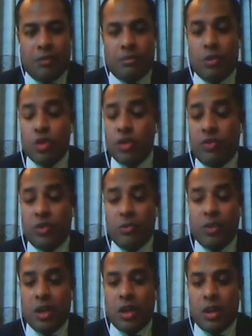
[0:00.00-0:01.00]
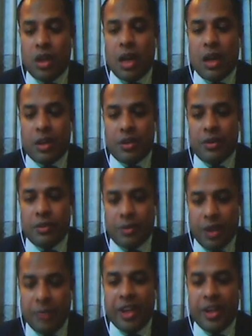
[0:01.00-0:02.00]
most of whom are
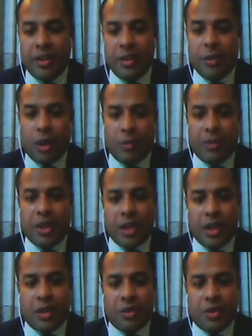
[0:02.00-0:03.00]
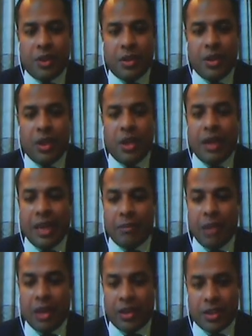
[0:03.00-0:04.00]
living in developing country like
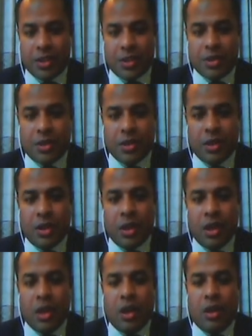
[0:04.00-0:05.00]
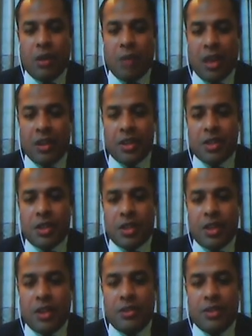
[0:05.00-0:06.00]
Bangladesh. Bangladesh
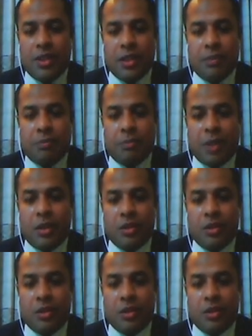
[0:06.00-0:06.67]
is a part